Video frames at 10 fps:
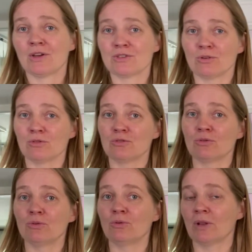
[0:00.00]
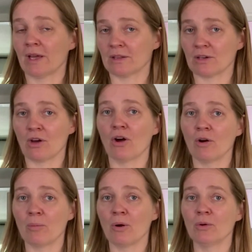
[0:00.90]
to do like the
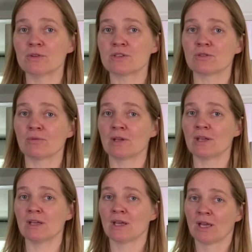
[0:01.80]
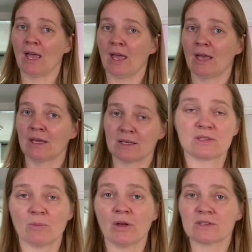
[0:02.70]
car upholstery and
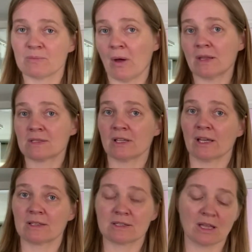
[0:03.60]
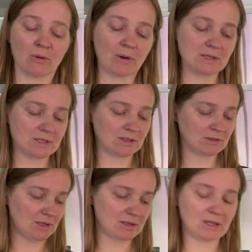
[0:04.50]
small spots like stairways
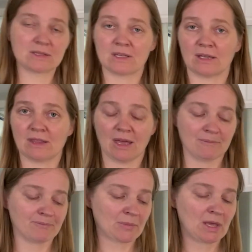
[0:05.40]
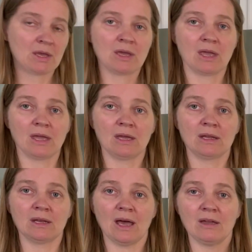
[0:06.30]
and things like that.
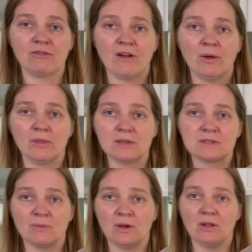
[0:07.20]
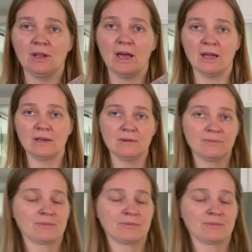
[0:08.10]
And I found this one online,